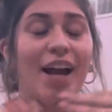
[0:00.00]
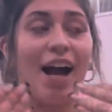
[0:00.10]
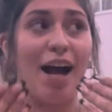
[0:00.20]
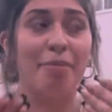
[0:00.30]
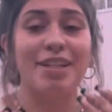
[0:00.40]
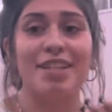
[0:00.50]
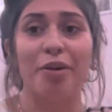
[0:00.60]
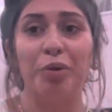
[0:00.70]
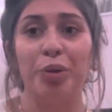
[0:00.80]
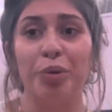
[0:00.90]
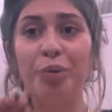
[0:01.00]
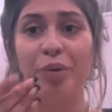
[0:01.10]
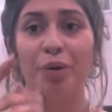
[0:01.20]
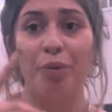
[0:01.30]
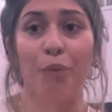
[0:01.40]
I'm going to tell you
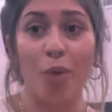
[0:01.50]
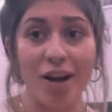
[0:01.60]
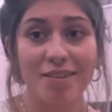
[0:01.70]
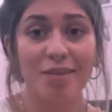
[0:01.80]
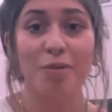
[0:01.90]
what,